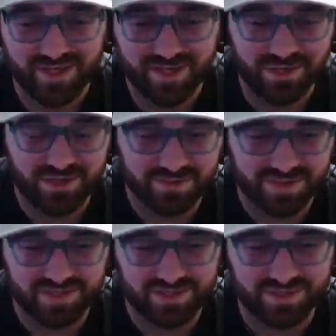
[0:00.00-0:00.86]
just
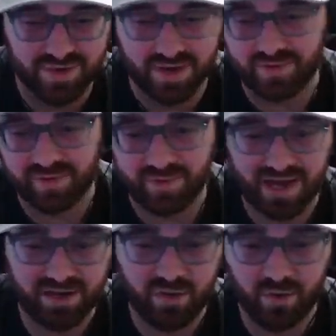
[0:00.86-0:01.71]
because you dropped your
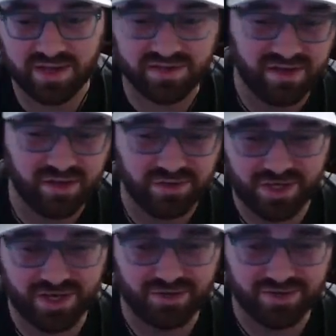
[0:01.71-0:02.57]
bag quick to go
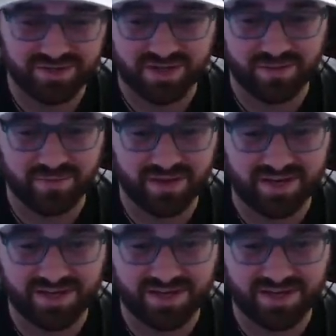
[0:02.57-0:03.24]
check on something.